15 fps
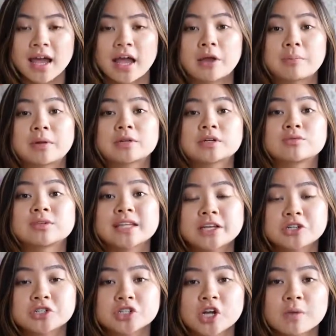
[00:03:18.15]
and building
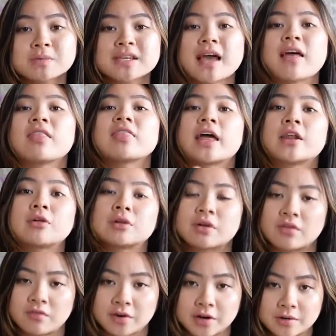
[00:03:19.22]
relationships, and then it'll
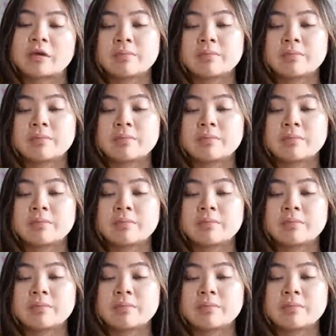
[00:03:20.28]
convert.